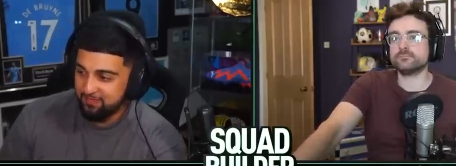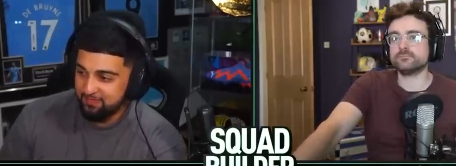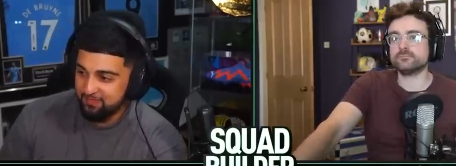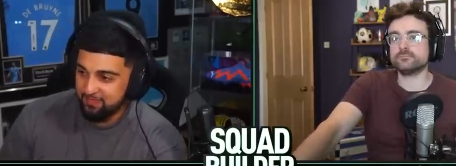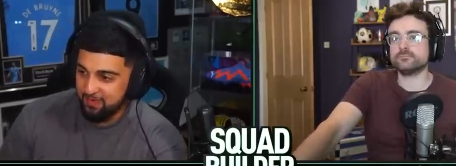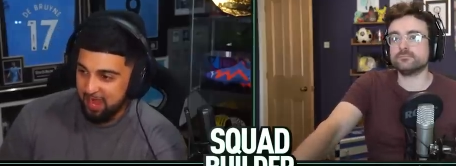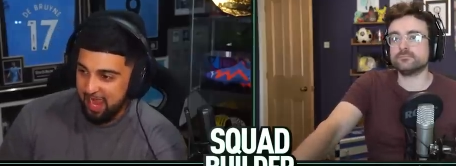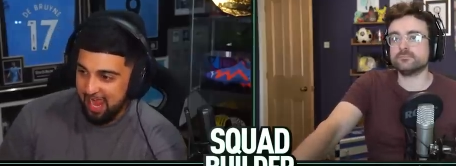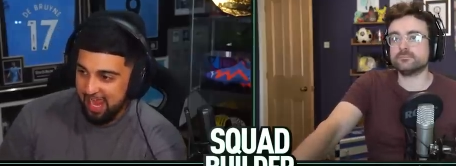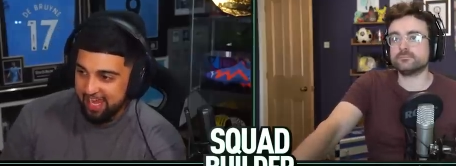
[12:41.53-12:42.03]

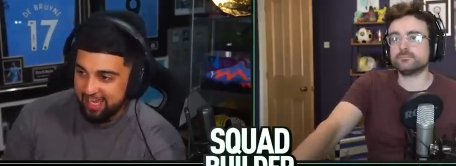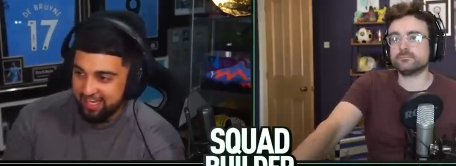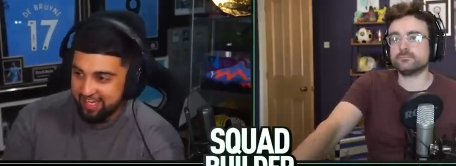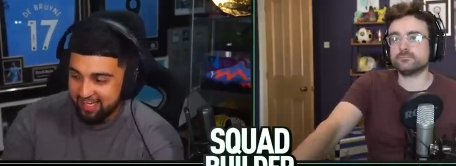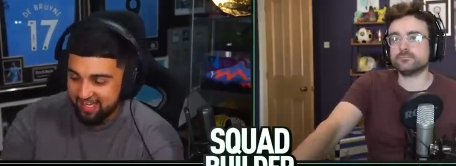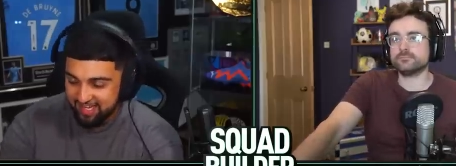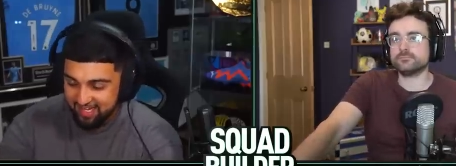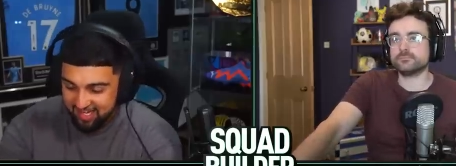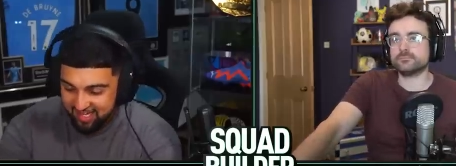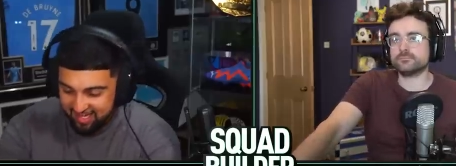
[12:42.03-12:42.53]
Speaker 1: But, hey,
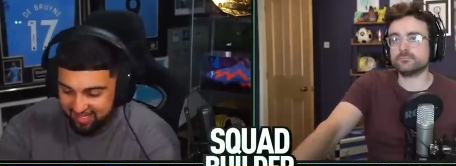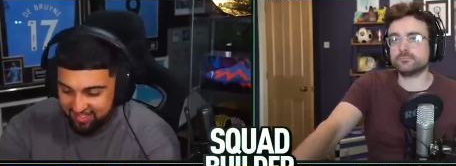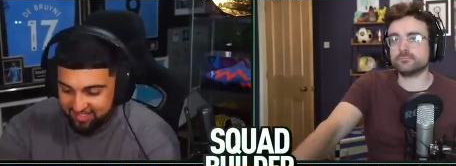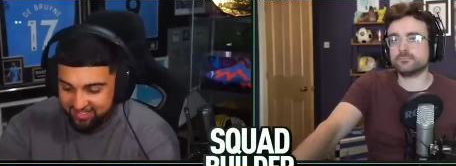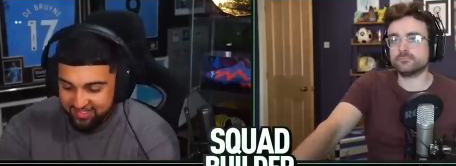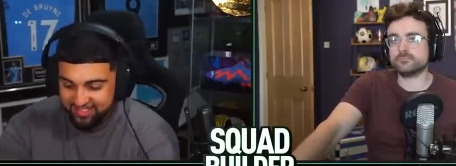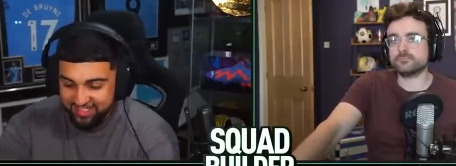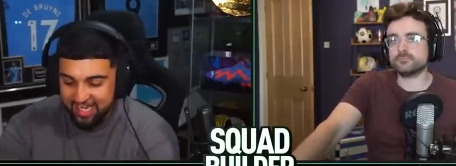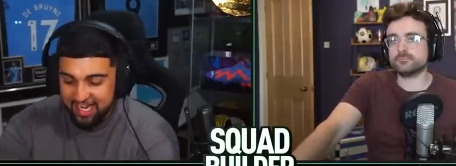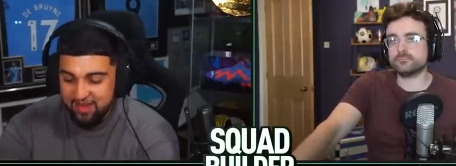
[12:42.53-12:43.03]

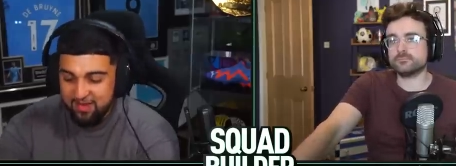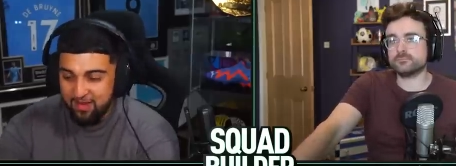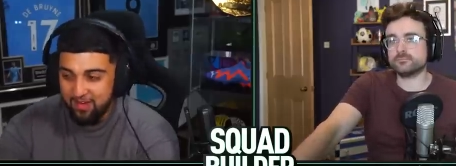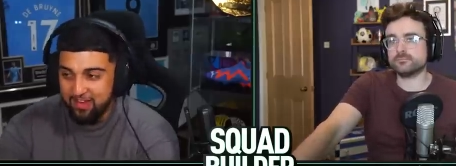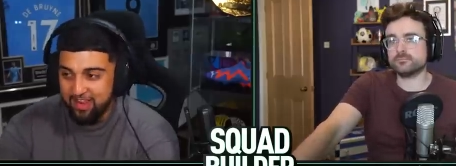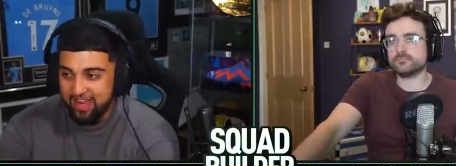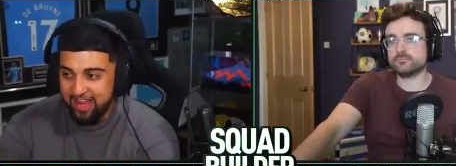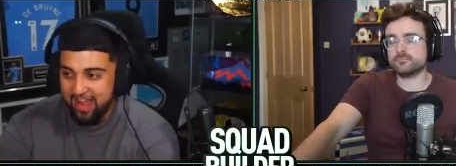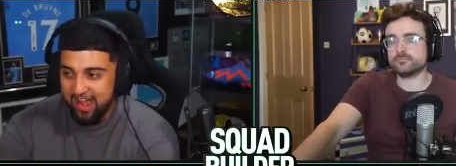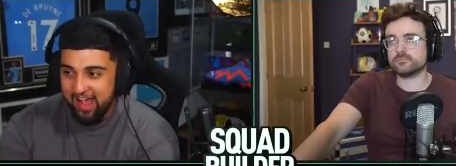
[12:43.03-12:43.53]
see you on
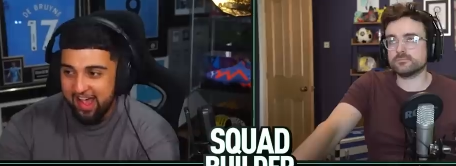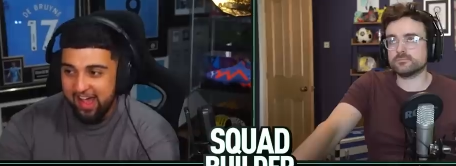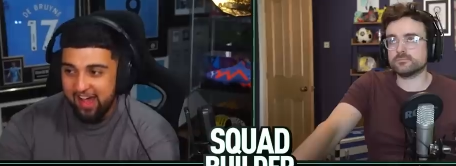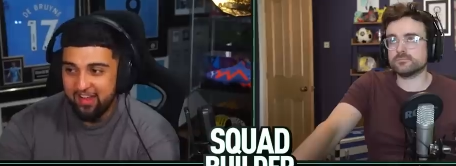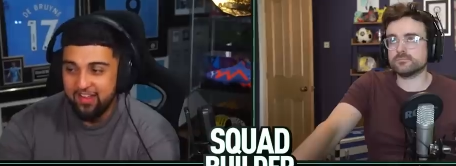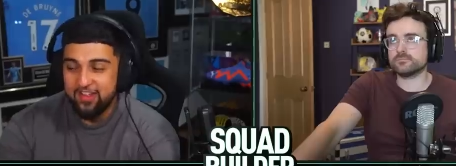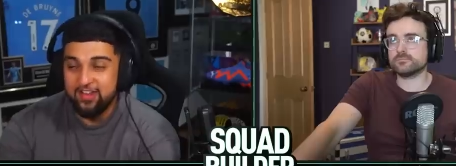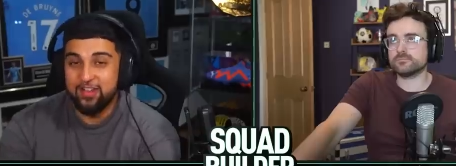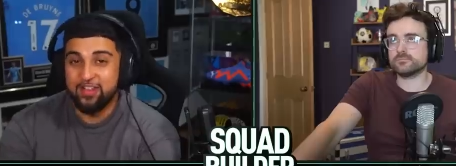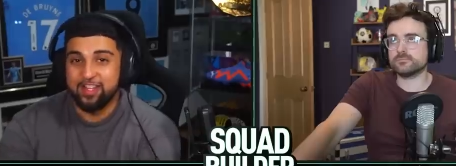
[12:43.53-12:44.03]
the
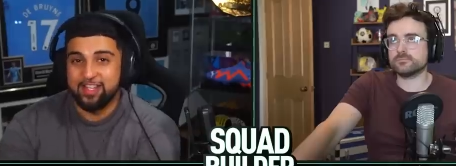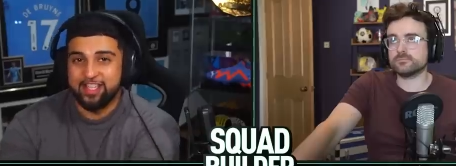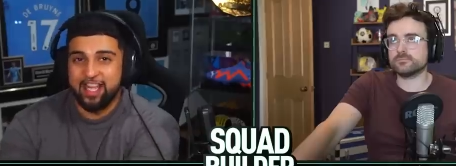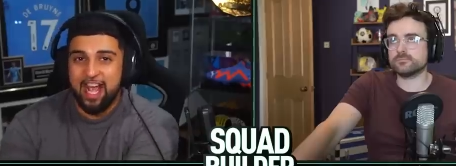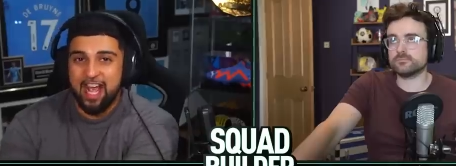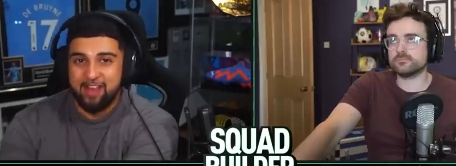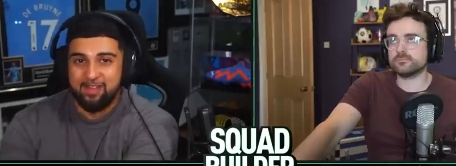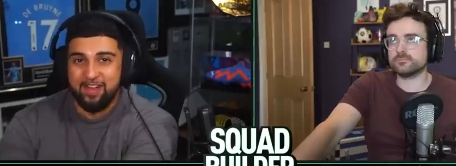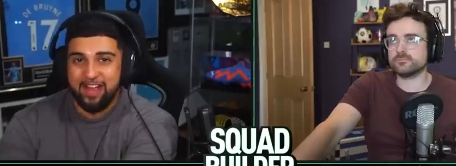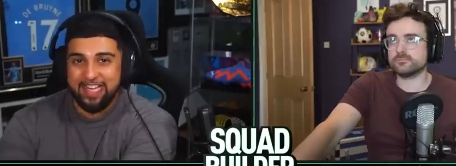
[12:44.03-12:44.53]
other
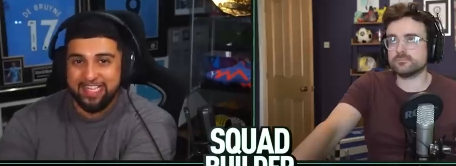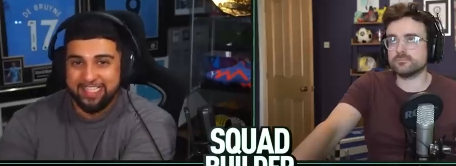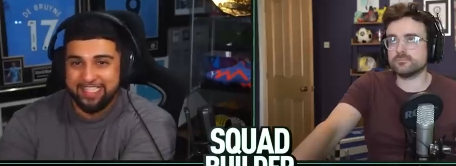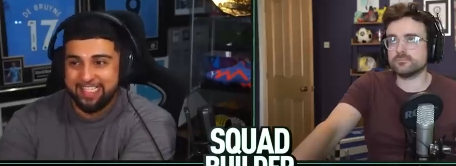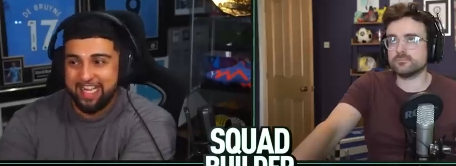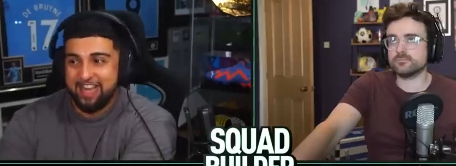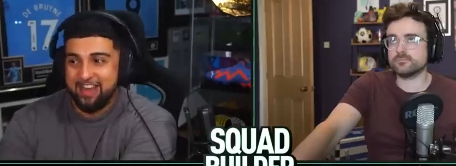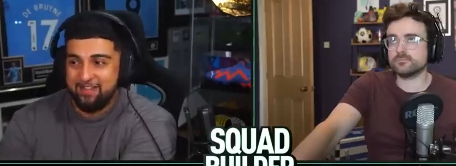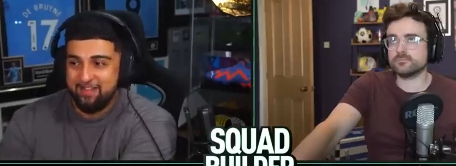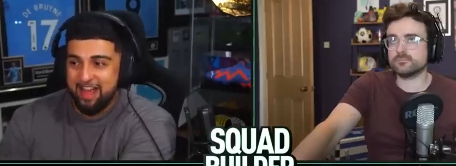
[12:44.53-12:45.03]
side, mate.
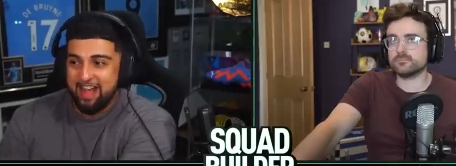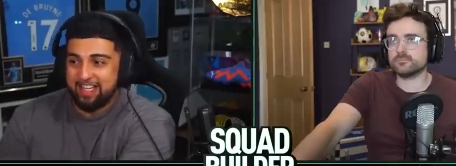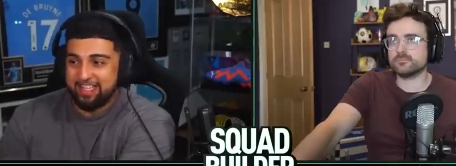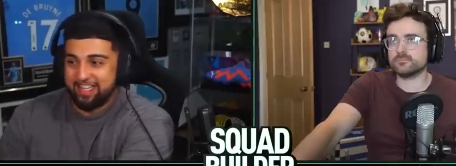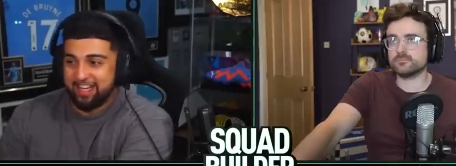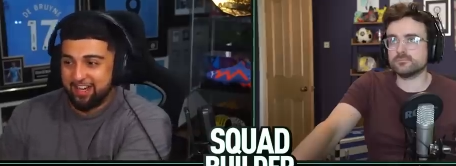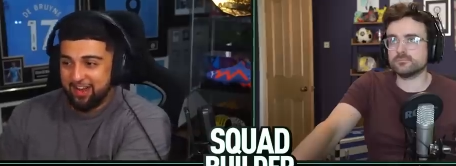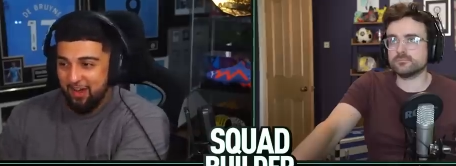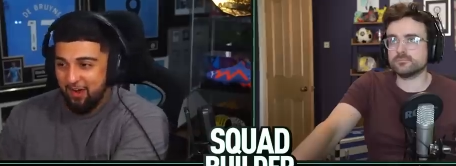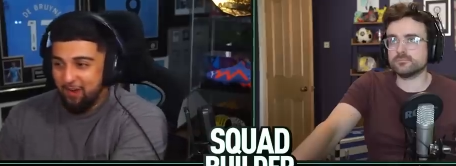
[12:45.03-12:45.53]
Centre-backs
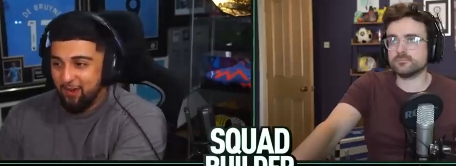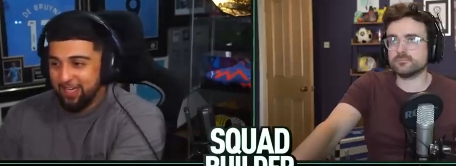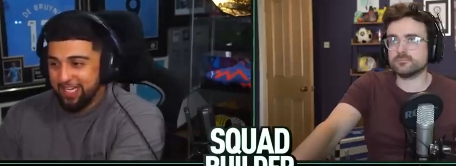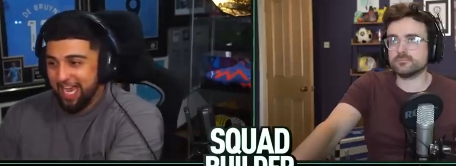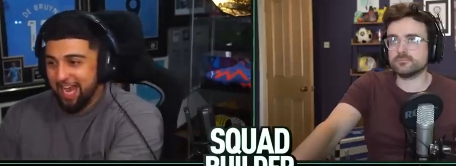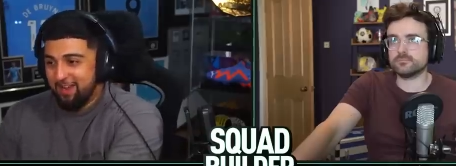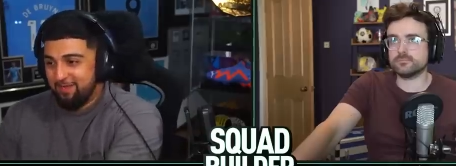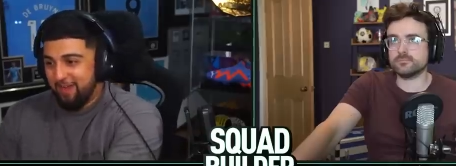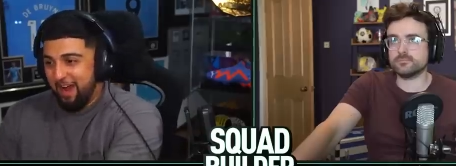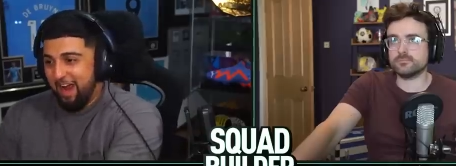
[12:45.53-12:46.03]
and
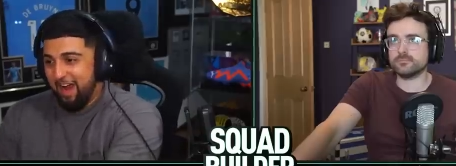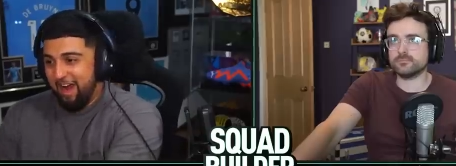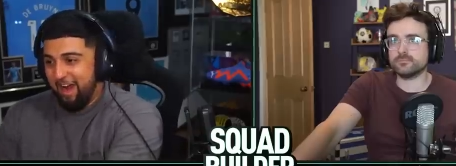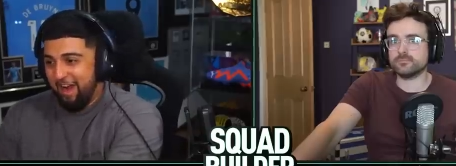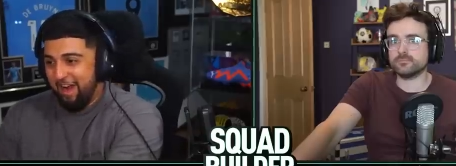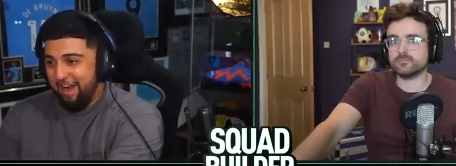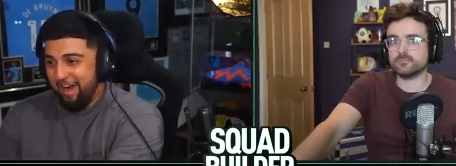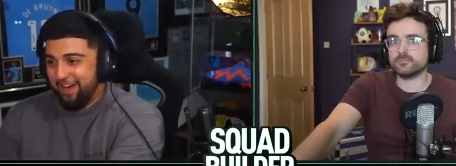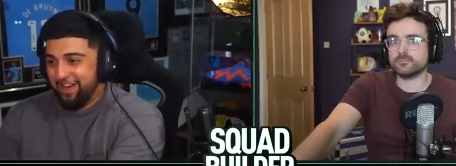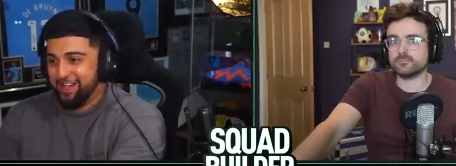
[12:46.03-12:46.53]

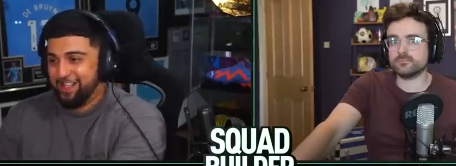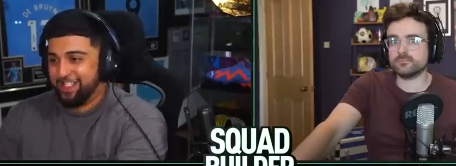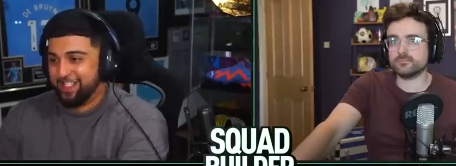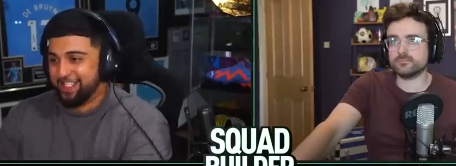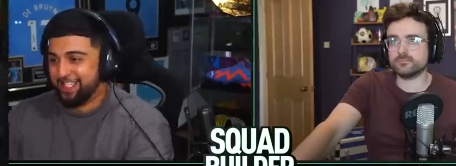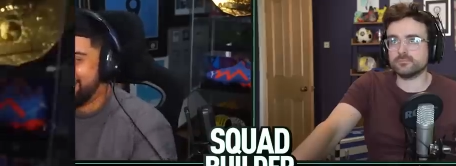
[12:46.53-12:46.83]
goalkeepers.